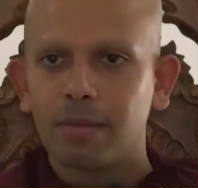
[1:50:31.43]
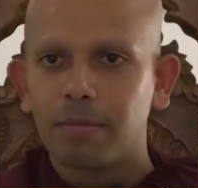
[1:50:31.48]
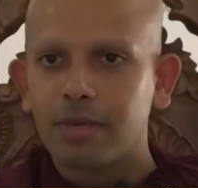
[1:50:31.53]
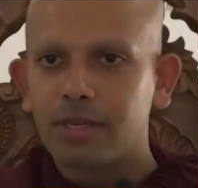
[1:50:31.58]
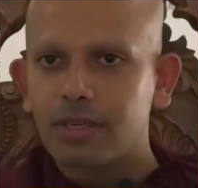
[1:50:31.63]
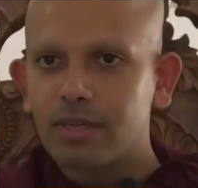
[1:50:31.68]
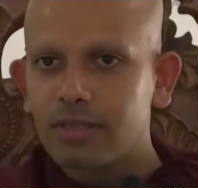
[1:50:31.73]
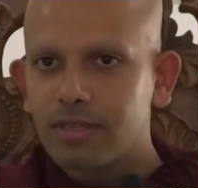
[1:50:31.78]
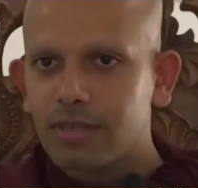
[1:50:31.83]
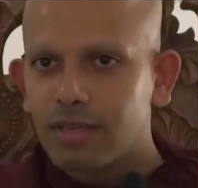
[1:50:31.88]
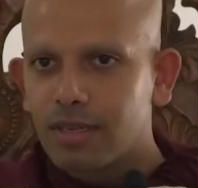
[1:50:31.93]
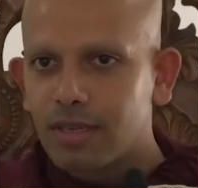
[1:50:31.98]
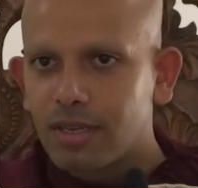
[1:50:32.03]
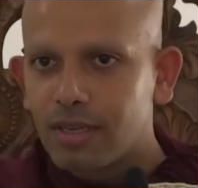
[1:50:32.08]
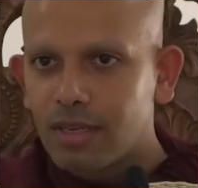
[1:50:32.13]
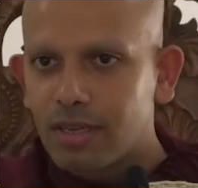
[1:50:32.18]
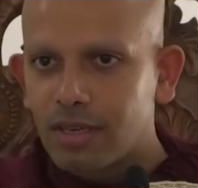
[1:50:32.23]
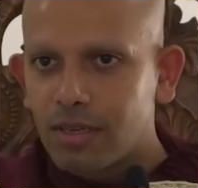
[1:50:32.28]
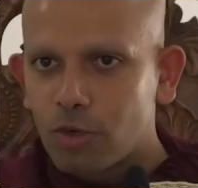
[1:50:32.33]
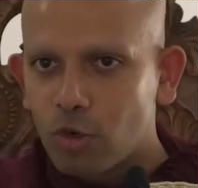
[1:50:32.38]
because
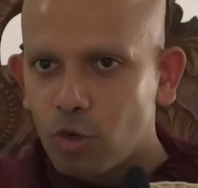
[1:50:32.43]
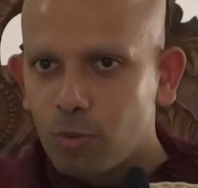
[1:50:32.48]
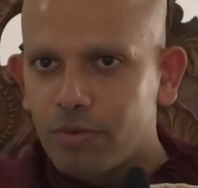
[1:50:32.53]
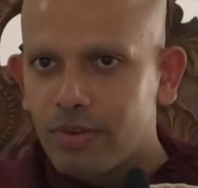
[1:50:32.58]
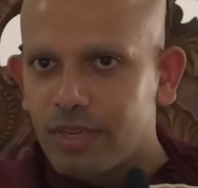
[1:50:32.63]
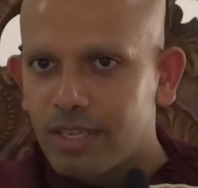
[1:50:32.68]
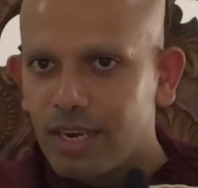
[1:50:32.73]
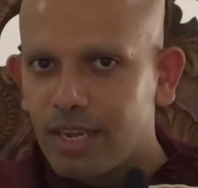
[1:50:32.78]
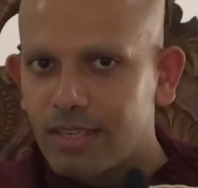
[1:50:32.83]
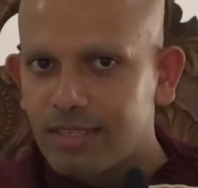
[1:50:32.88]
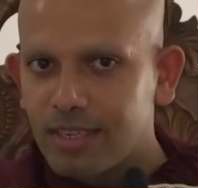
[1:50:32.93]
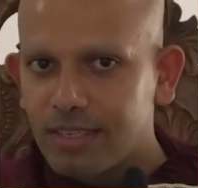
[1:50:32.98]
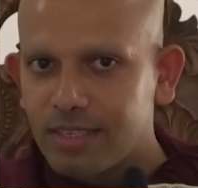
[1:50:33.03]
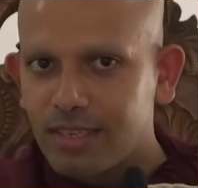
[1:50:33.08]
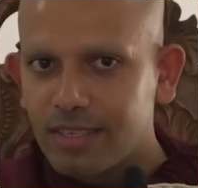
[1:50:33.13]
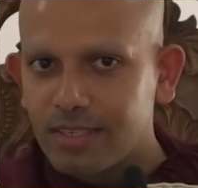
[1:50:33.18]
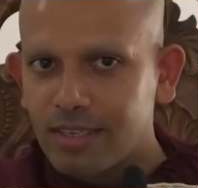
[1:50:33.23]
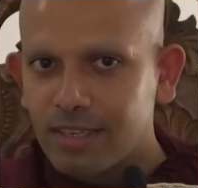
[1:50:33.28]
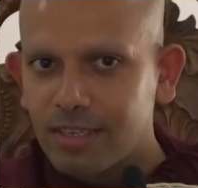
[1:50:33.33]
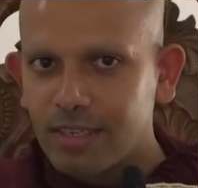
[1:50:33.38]
Rupa Vedana
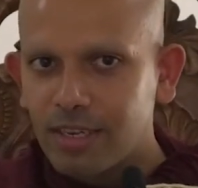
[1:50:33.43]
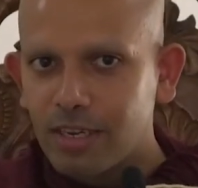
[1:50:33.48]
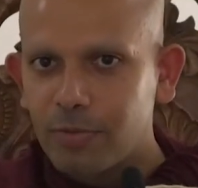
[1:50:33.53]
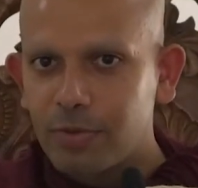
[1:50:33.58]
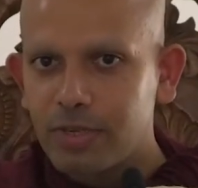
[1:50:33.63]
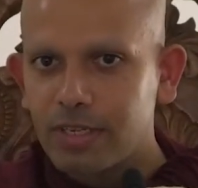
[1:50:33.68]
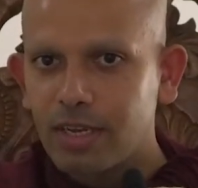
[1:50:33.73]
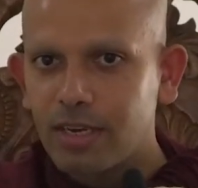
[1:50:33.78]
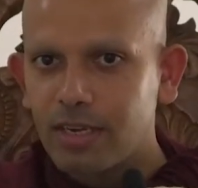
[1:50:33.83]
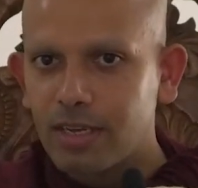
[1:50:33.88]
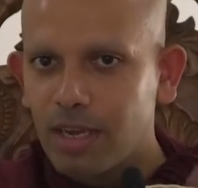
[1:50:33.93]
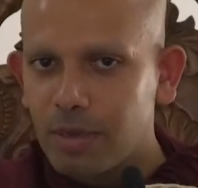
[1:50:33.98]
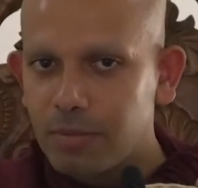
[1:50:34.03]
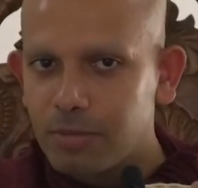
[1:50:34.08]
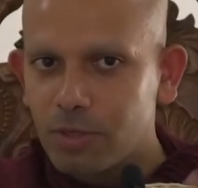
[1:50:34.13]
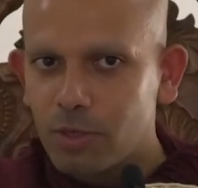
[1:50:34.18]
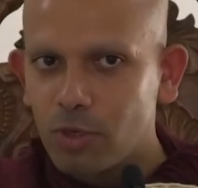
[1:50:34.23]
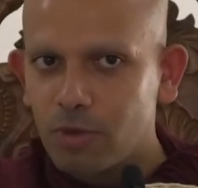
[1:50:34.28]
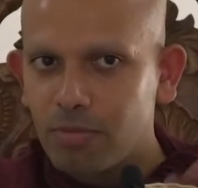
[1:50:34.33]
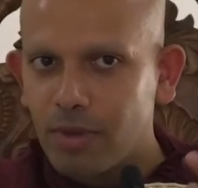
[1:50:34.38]
Sanya Sankara Vijnana
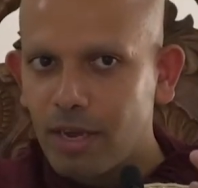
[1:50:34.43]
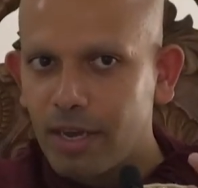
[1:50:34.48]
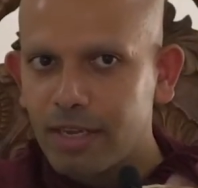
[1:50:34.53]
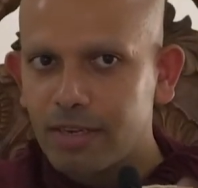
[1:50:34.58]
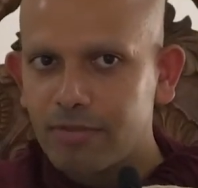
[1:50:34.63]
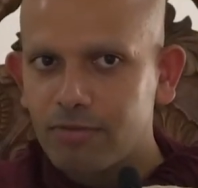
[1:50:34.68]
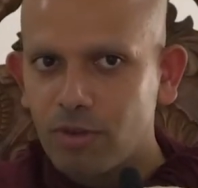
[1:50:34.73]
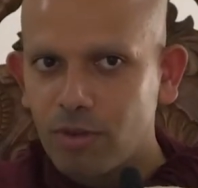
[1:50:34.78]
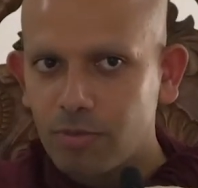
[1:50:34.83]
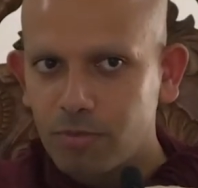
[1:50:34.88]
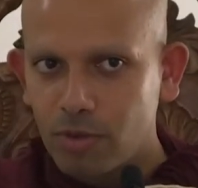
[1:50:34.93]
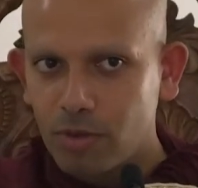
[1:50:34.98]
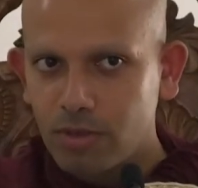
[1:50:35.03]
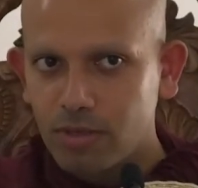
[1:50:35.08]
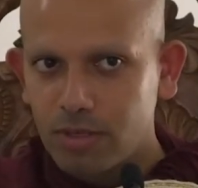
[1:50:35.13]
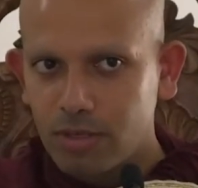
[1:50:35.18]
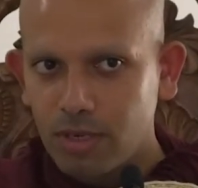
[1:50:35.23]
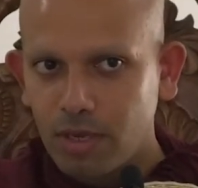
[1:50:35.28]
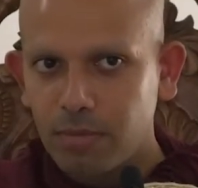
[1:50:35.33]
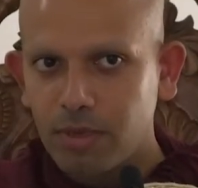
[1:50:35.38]
comes to your mind from
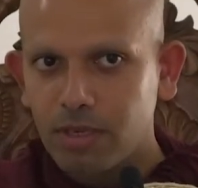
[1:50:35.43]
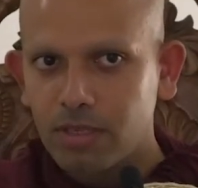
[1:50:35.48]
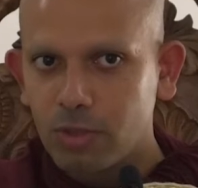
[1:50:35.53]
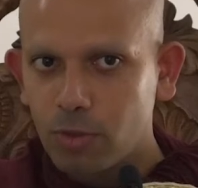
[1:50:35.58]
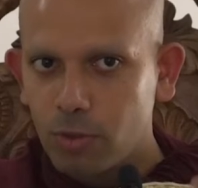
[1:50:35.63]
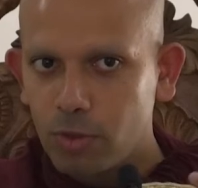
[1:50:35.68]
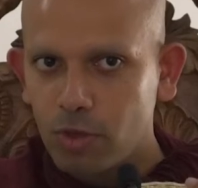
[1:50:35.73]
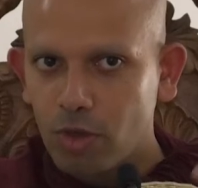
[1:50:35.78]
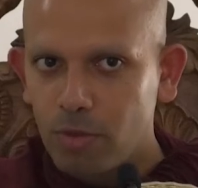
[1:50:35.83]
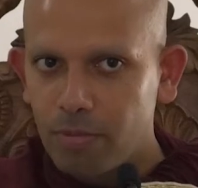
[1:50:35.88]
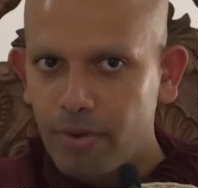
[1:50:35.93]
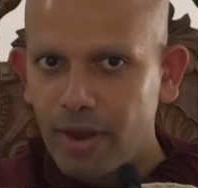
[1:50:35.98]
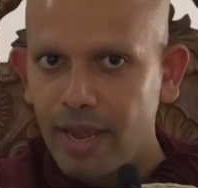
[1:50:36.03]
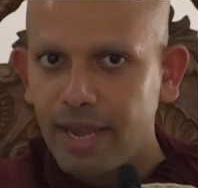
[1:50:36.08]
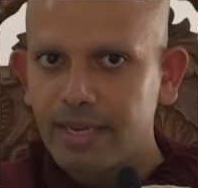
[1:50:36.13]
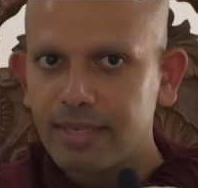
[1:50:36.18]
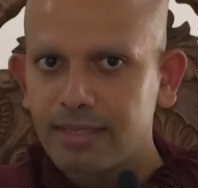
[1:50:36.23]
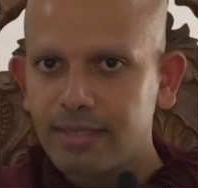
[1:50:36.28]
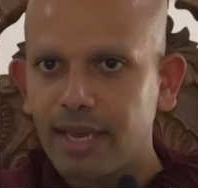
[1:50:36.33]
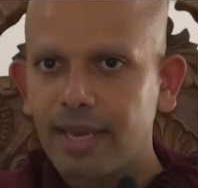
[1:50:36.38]
your stomach through your
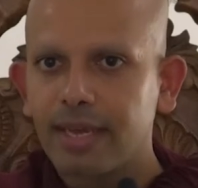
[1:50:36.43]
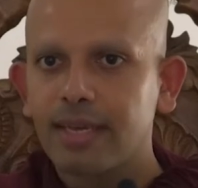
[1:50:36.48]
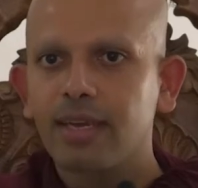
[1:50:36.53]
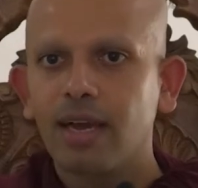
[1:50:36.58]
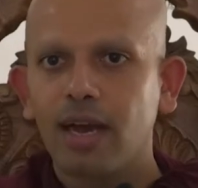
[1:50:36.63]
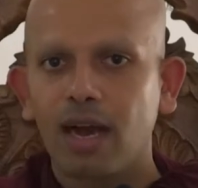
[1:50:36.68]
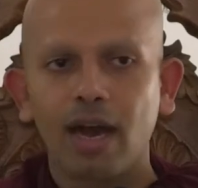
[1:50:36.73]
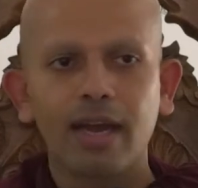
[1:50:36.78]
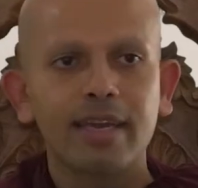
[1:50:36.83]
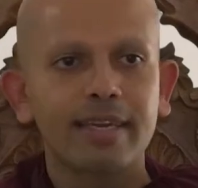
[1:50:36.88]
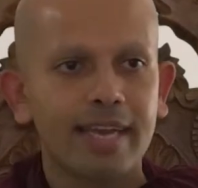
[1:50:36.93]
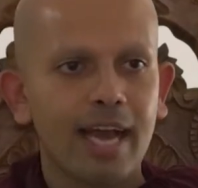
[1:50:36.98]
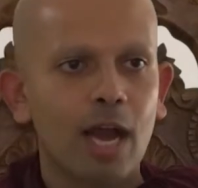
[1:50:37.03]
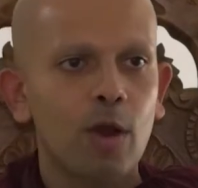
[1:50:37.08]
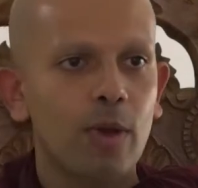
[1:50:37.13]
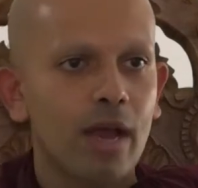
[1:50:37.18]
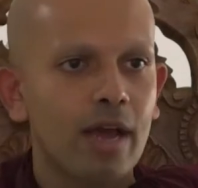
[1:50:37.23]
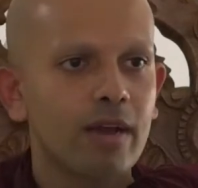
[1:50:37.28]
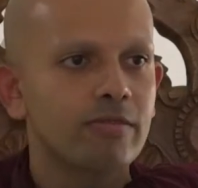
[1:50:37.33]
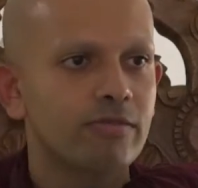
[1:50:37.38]
brain saying, I
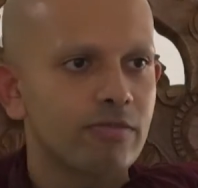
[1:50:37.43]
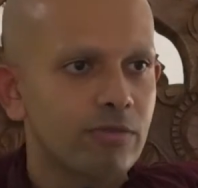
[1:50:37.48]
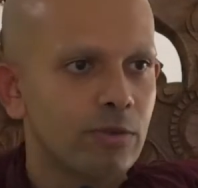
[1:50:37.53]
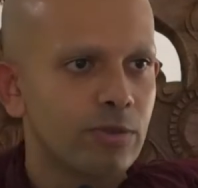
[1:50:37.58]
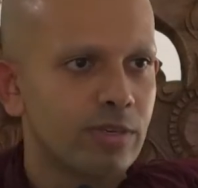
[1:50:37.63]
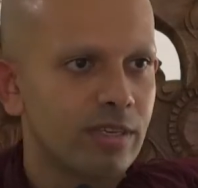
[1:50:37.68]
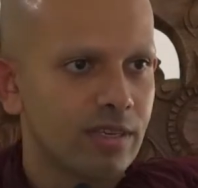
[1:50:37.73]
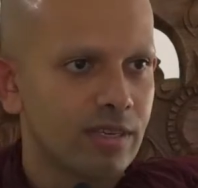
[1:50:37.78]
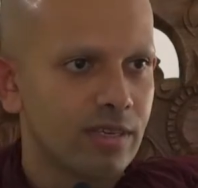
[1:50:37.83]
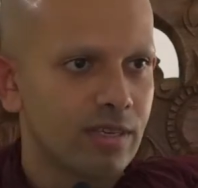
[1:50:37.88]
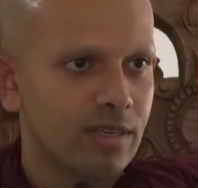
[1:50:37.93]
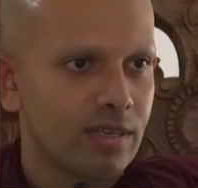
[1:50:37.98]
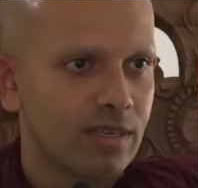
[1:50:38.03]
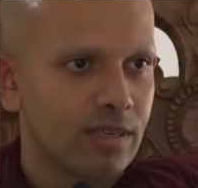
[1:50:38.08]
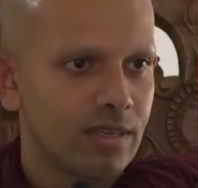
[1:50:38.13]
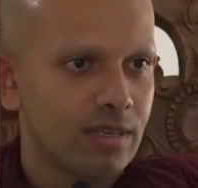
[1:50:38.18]
now have food.